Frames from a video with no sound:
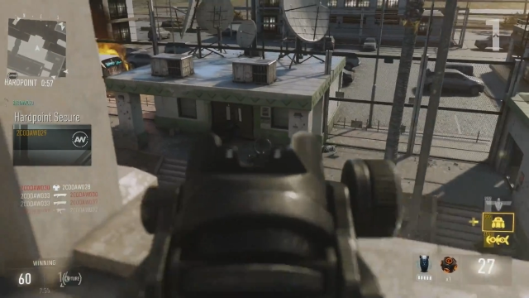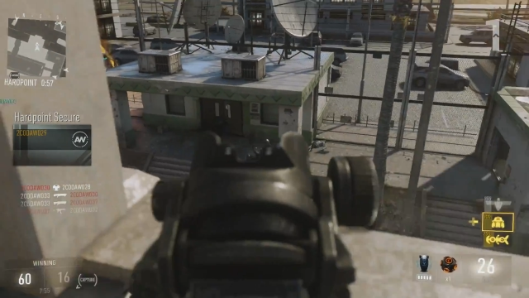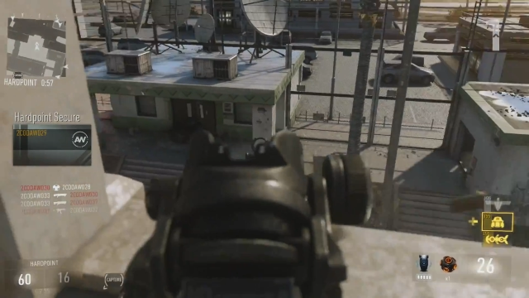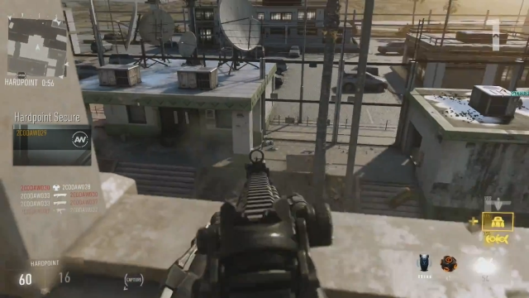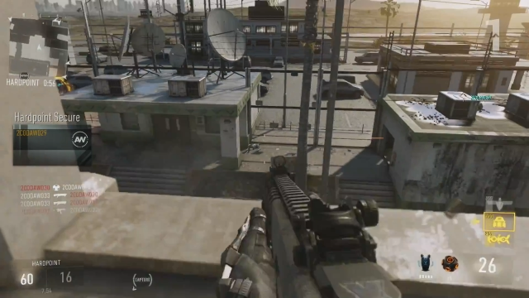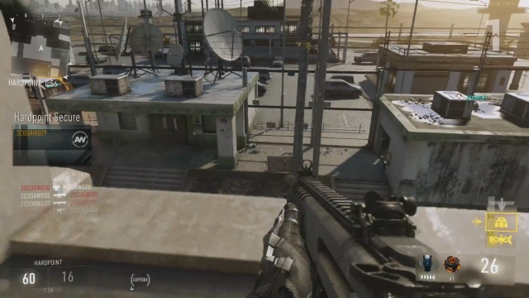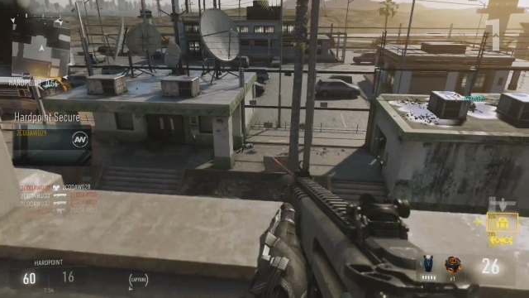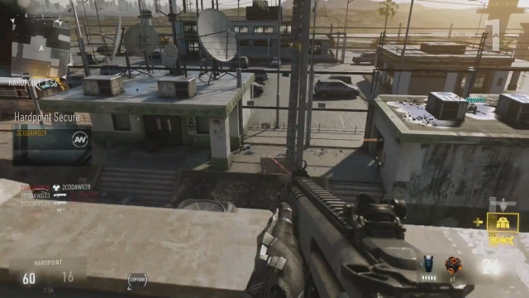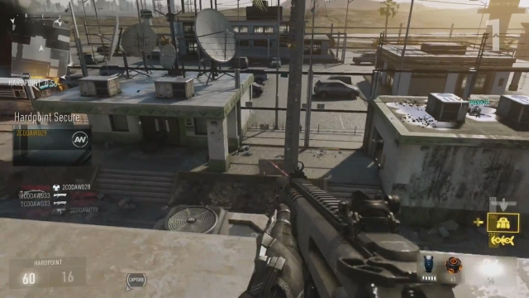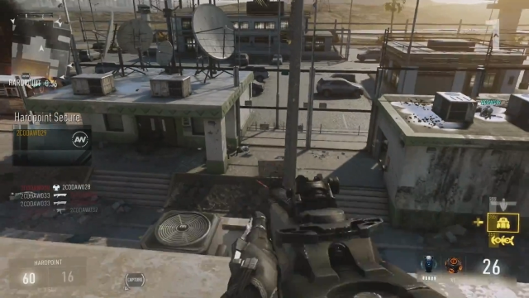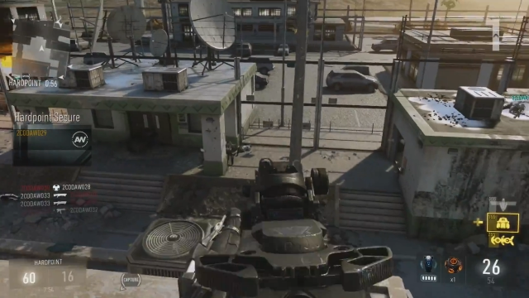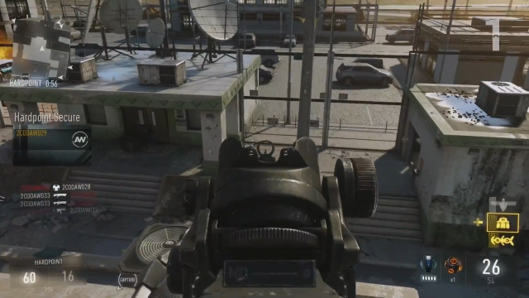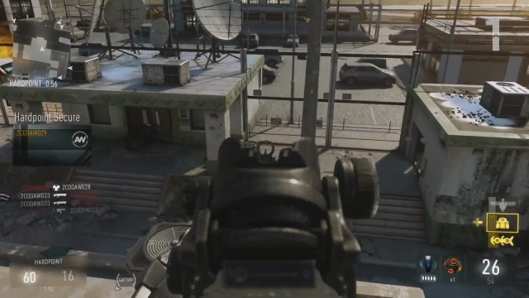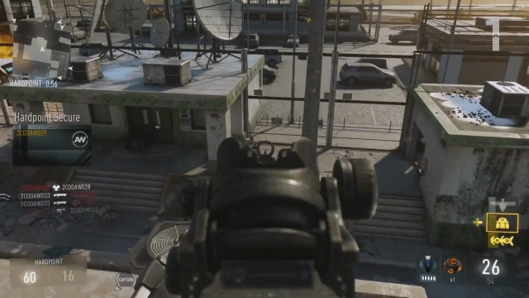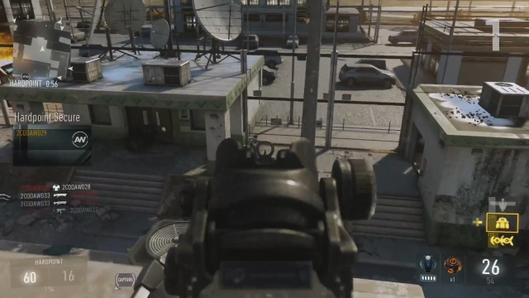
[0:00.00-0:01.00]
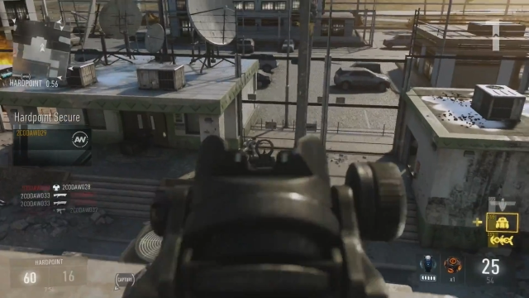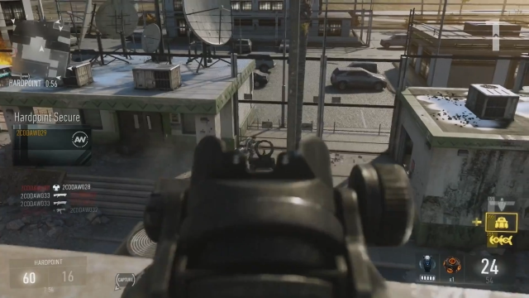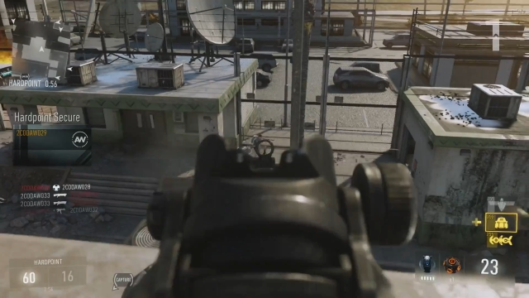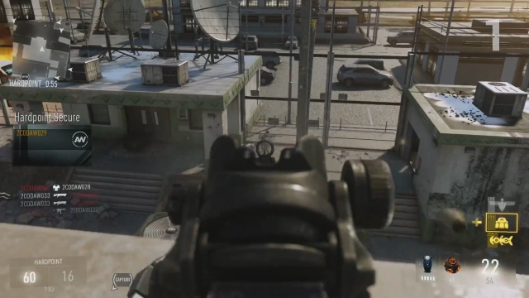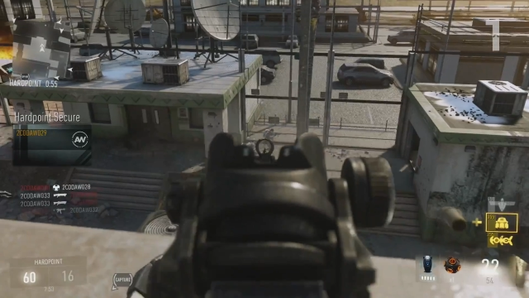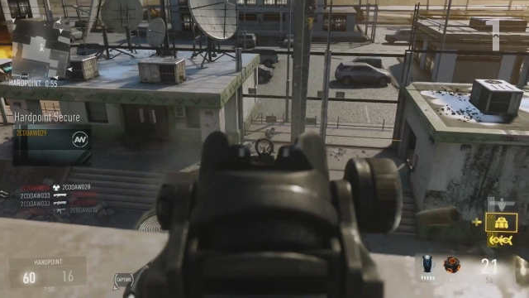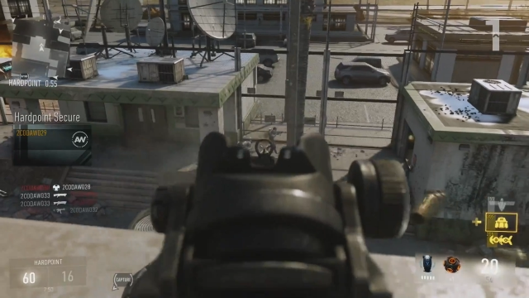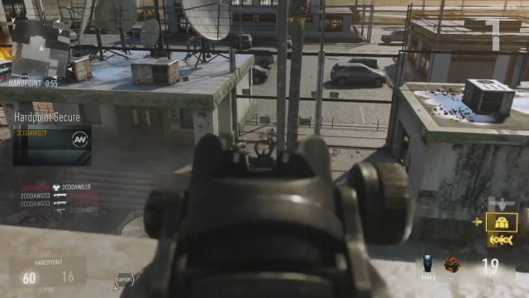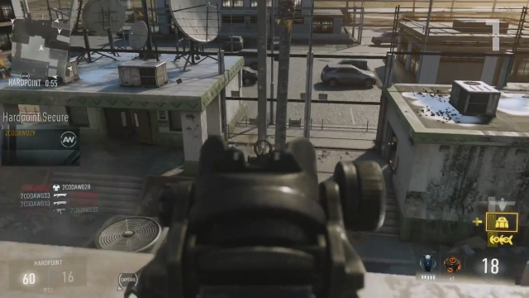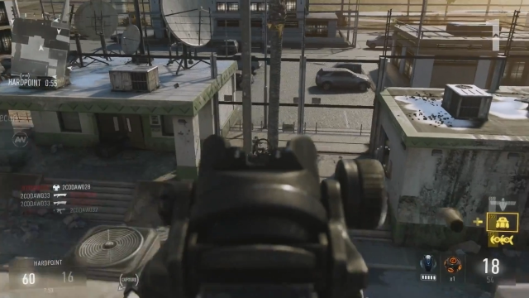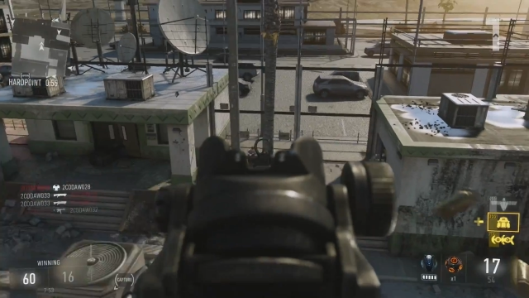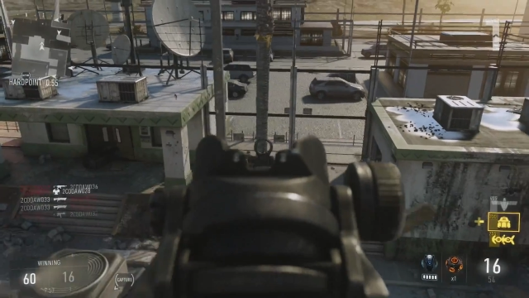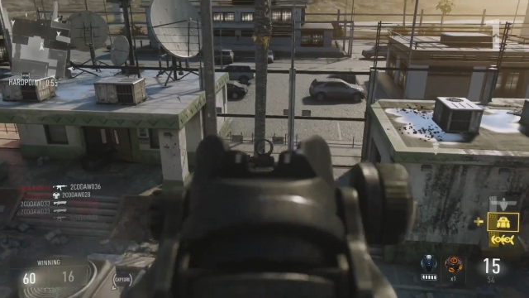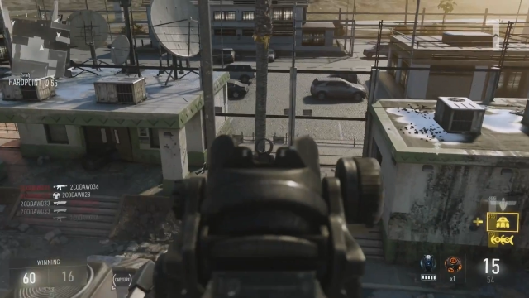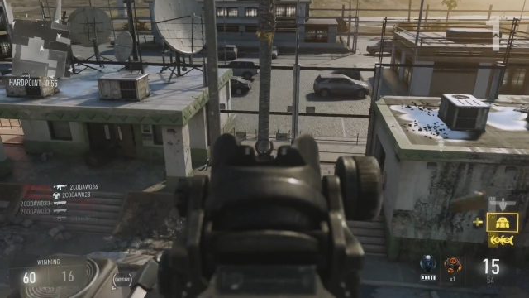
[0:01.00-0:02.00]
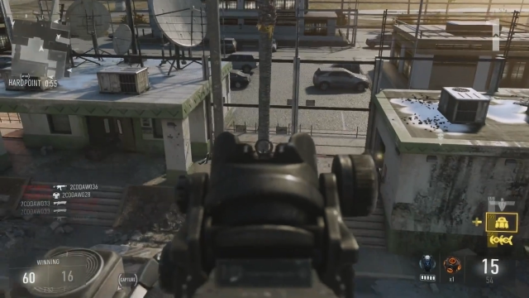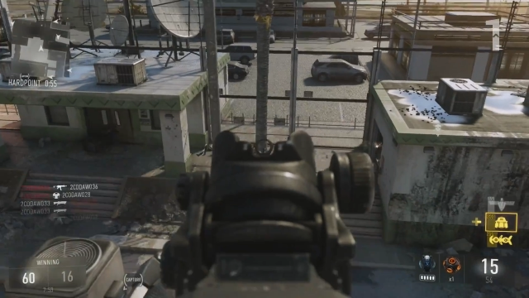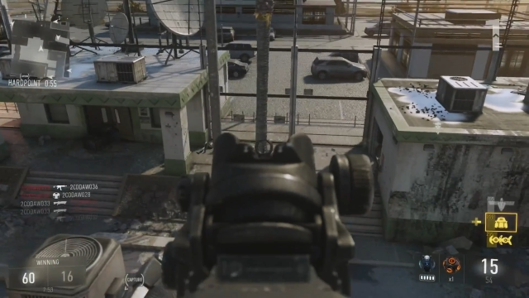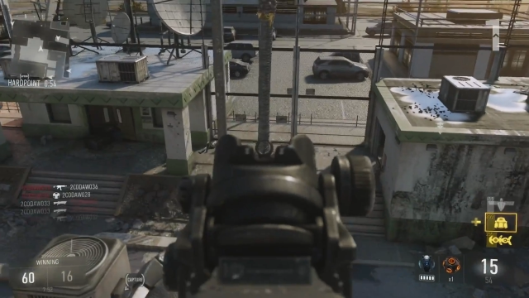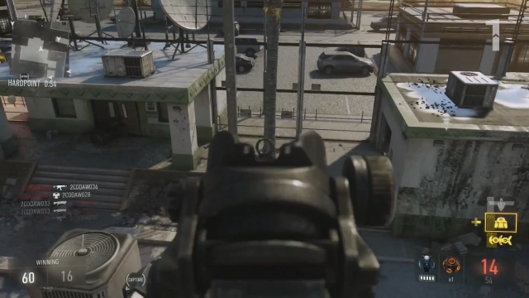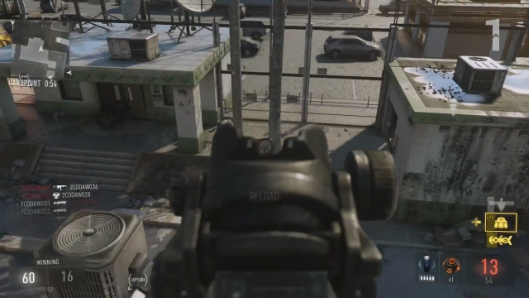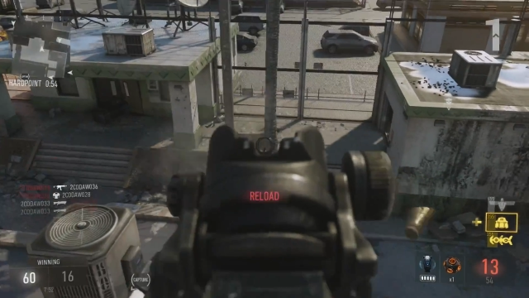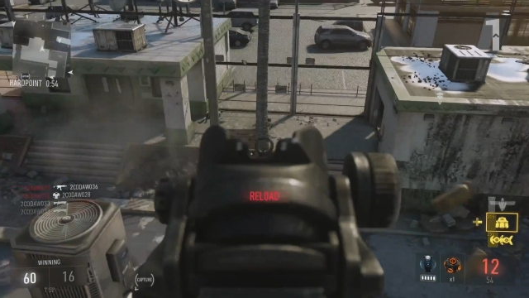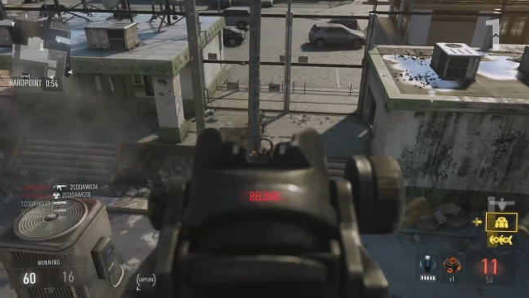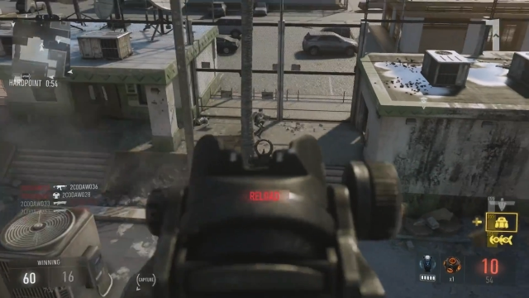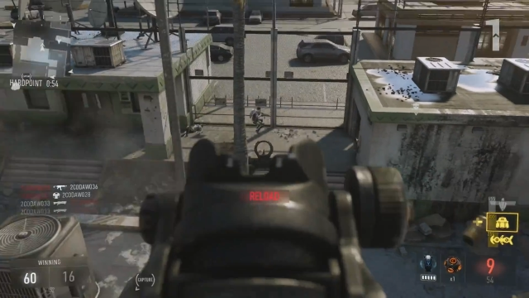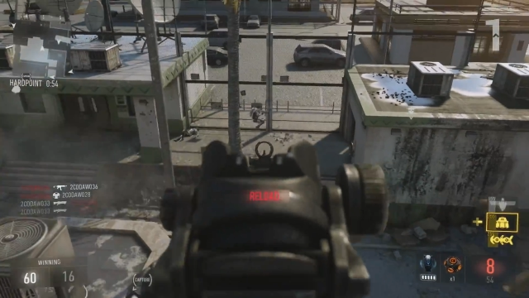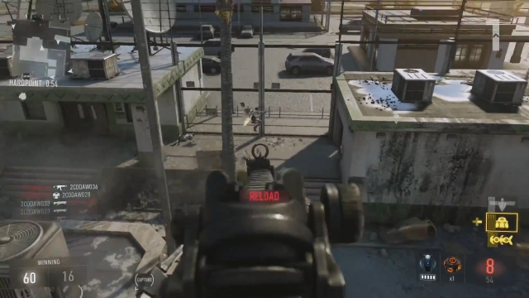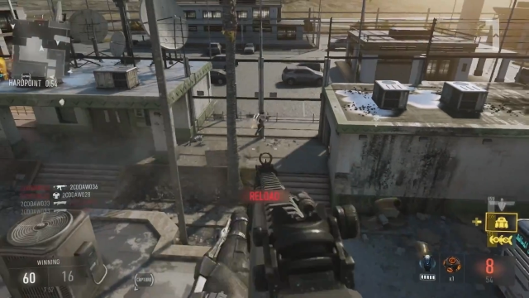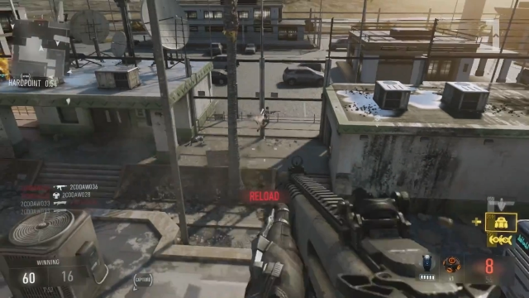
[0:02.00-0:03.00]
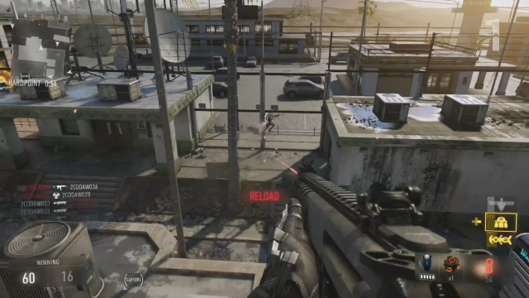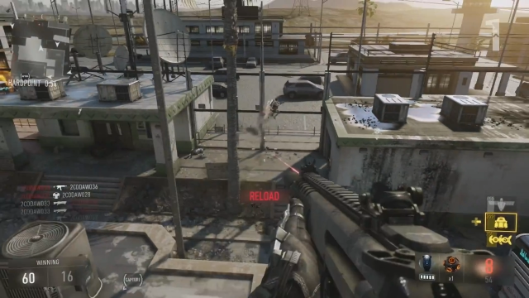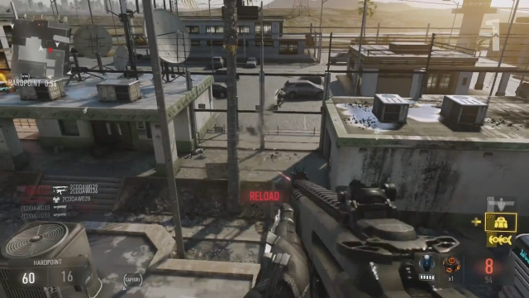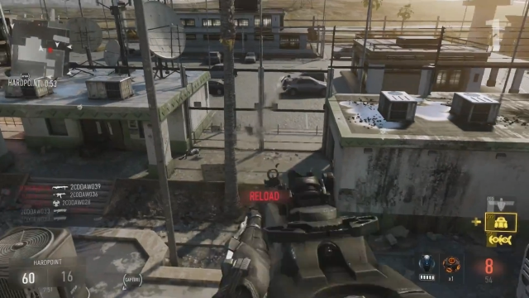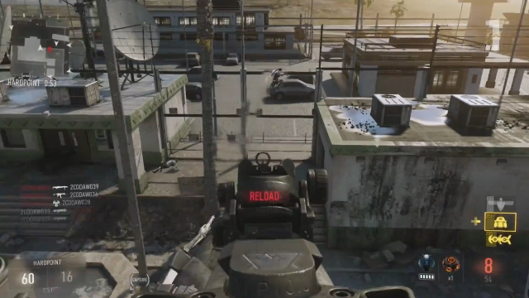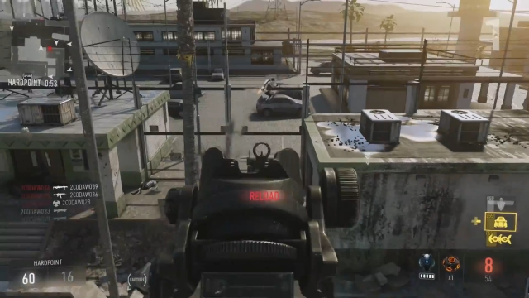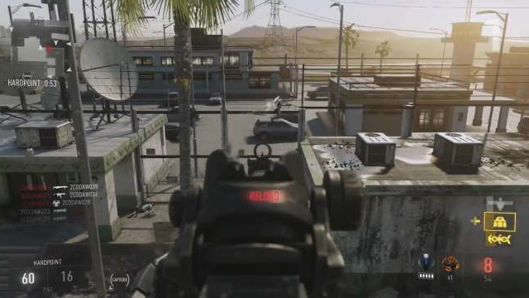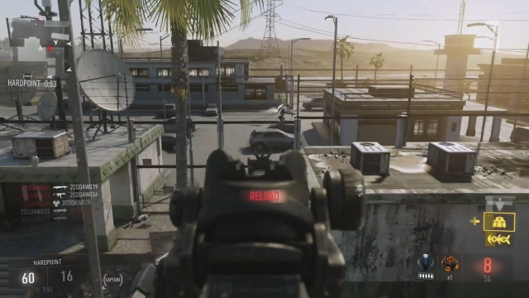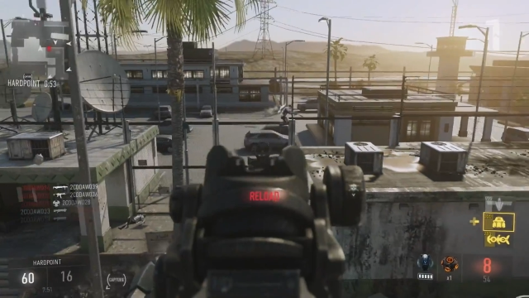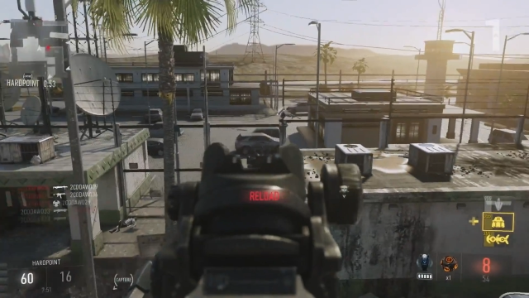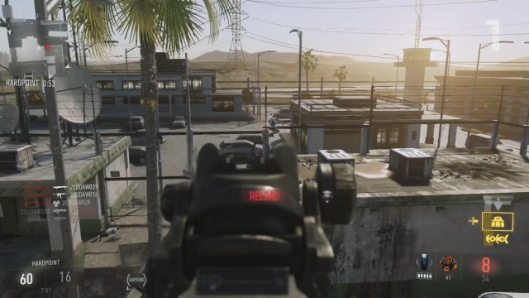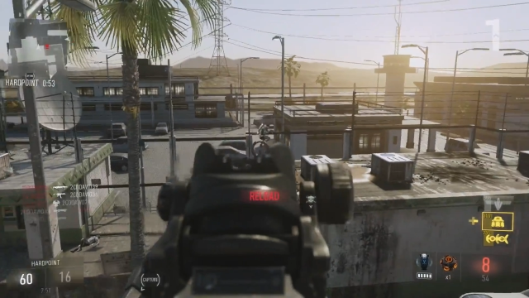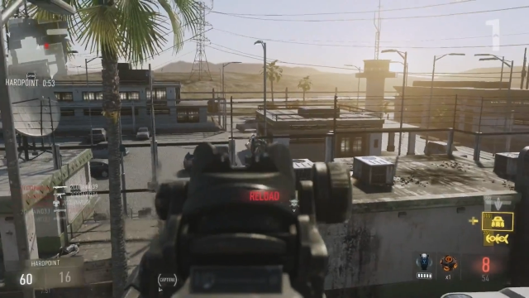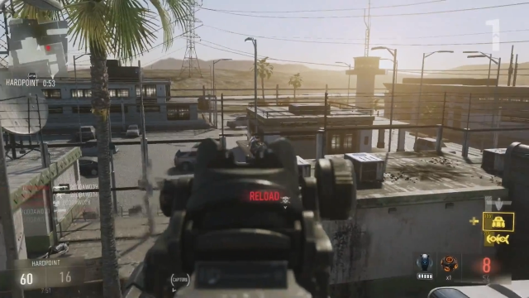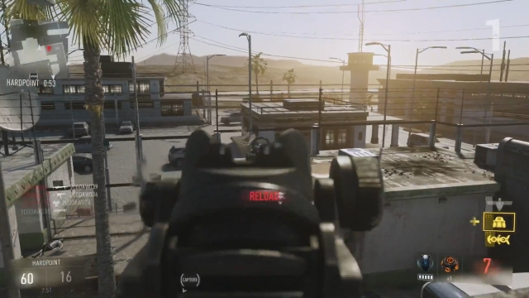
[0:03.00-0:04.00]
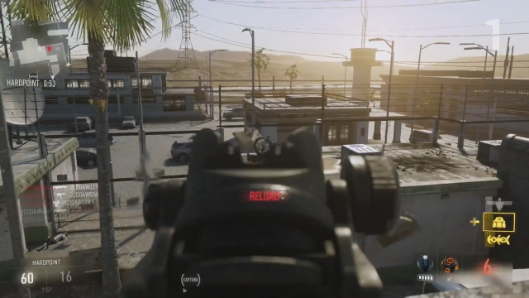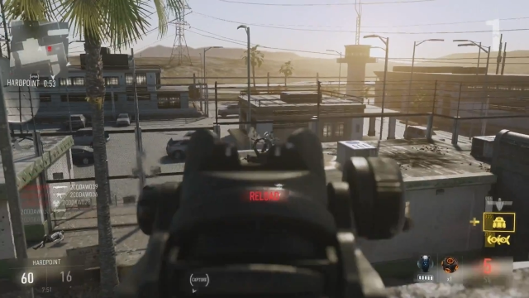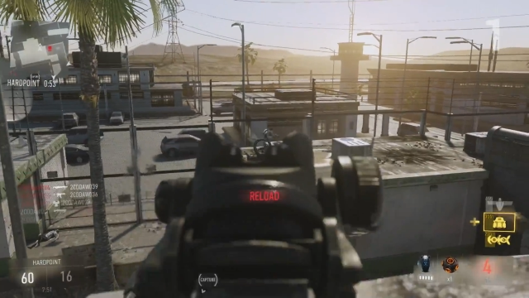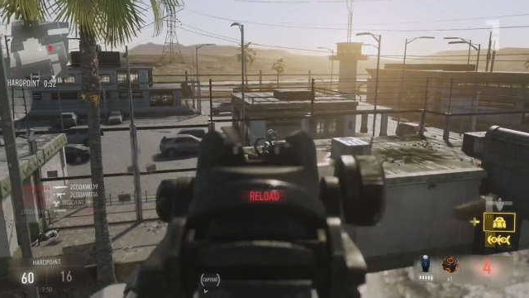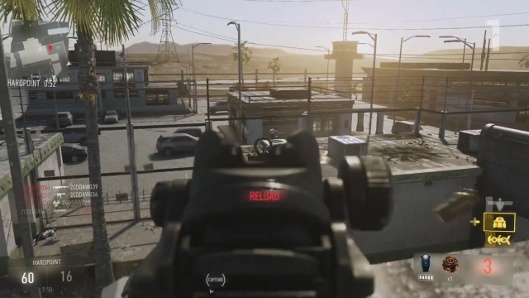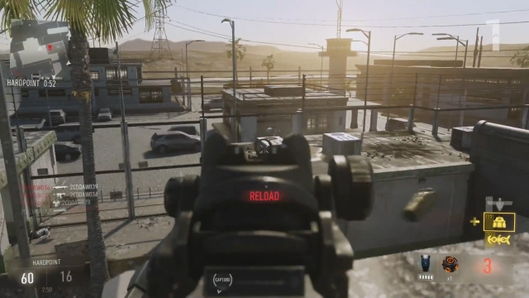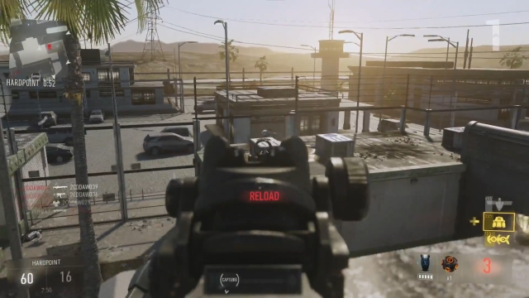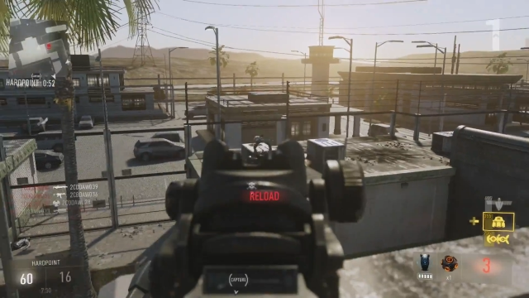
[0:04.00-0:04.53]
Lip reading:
Nobody's mouth can be seen.